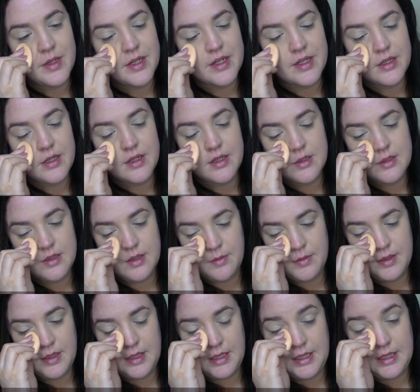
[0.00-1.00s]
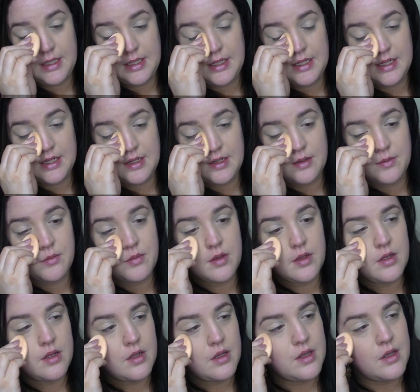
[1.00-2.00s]
goodness, I've been eating it up.
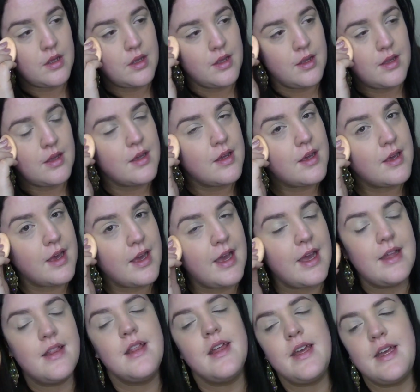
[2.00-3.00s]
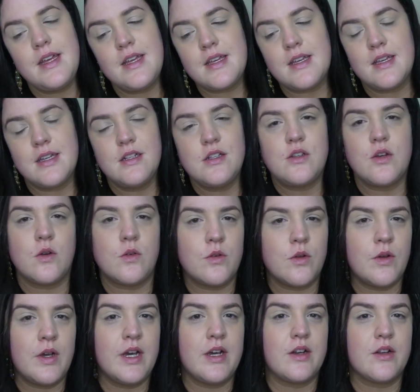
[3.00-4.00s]
I like don't
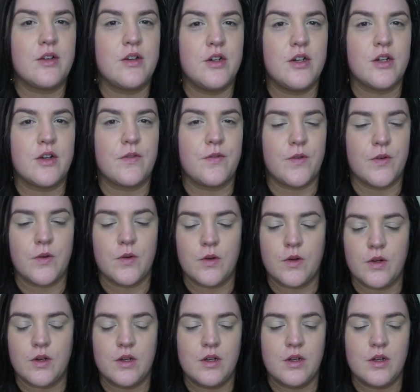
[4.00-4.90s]
know how to cook for,